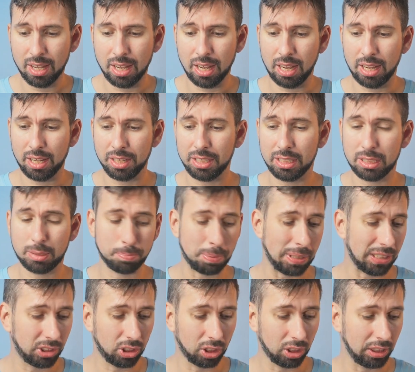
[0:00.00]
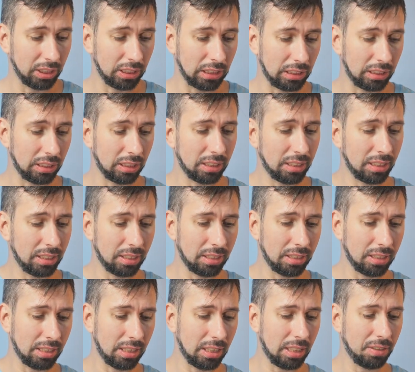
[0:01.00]
And
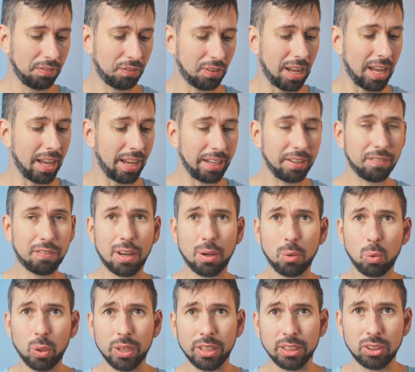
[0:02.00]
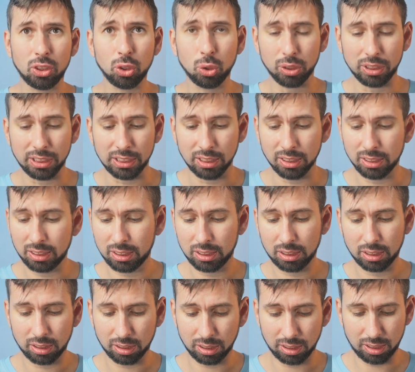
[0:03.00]
especially if I wouldn't do this,
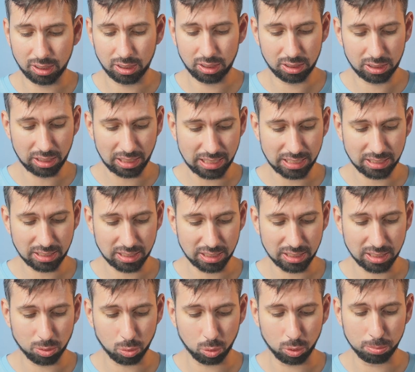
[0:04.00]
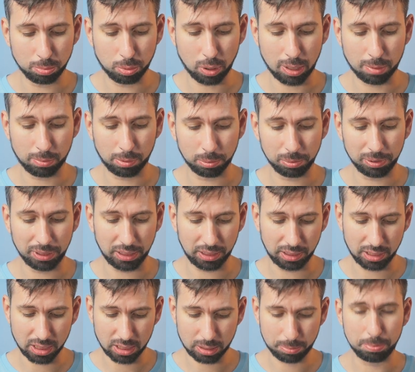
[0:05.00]
these lenses would
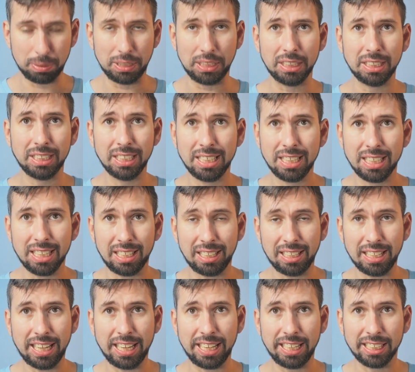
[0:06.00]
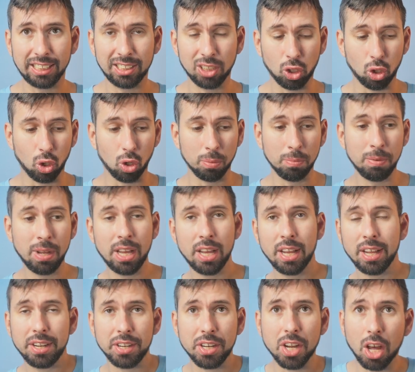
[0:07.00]
probably just be laying at home,
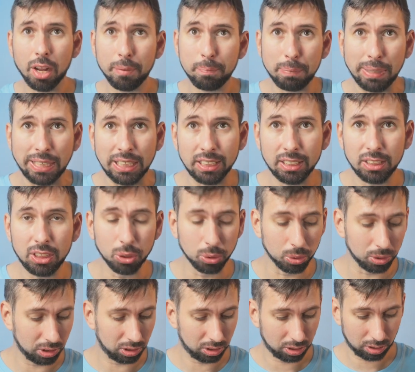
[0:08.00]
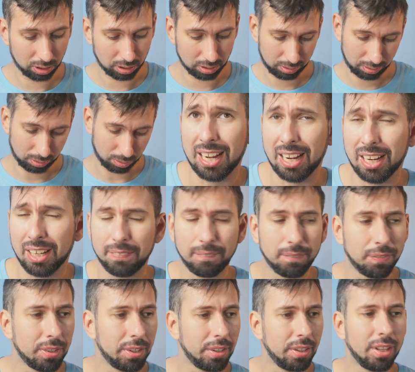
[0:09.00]
not being used.
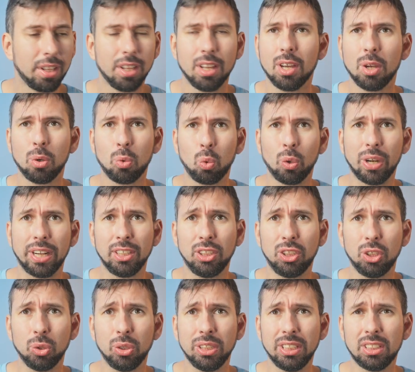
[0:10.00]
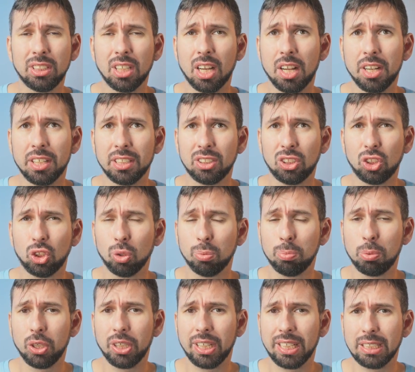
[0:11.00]
Would I do this on a
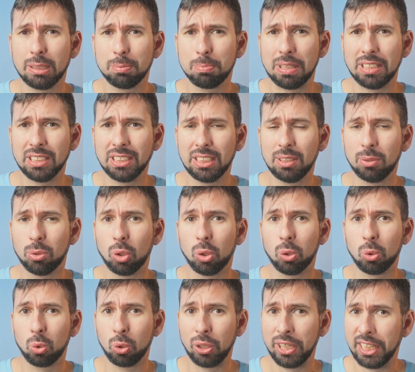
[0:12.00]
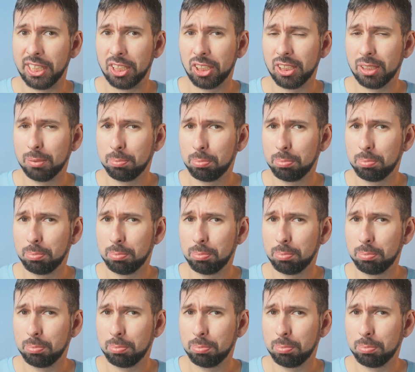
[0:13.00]
super expensive rare